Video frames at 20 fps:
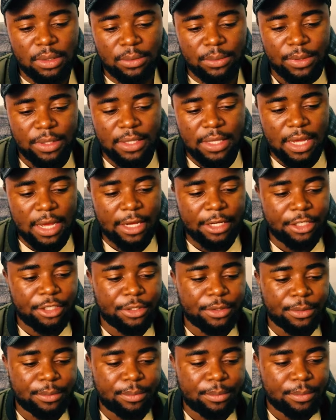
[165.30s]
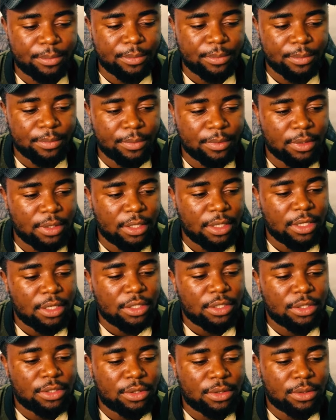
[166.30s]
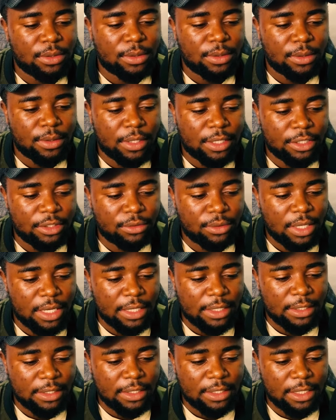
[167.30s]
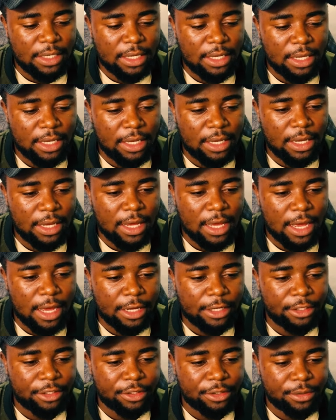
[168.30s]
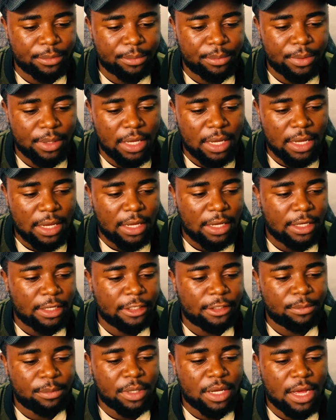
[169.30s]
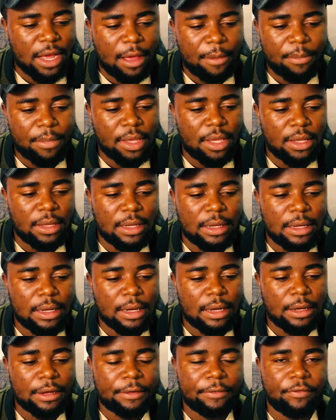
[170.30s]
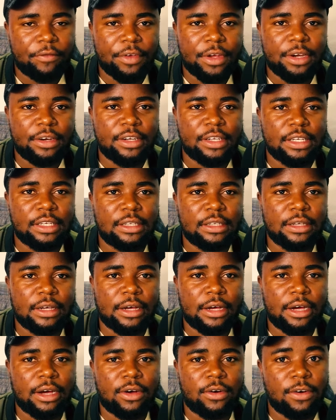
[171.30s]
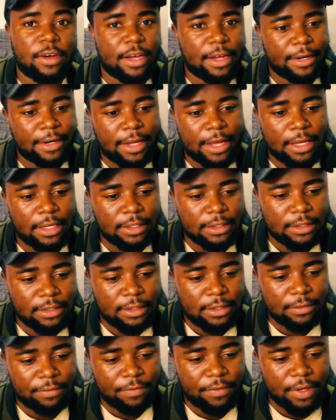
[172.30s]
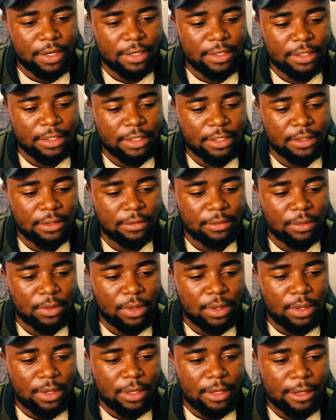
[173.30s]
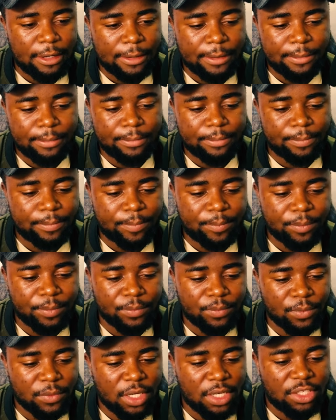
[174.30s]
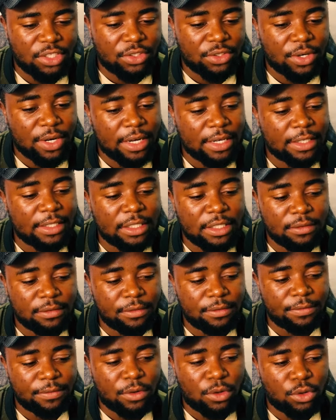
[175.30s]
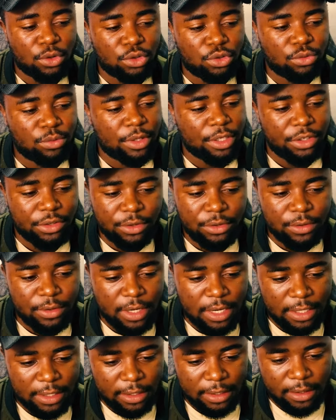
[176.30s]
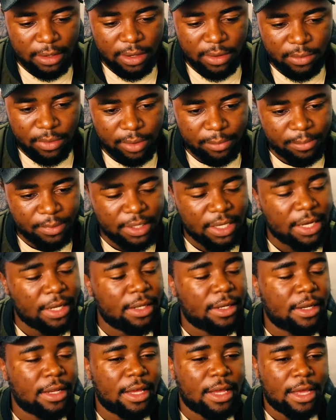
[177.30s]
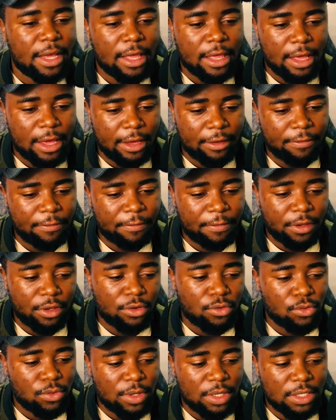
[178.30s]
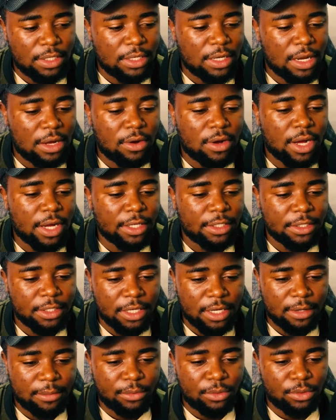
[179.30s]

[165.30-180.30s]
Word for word: with iShop. So as you can see here, iShop is becoming uh, very uh, organized, very um, attractive because when you look at their website, I feel it's now catching up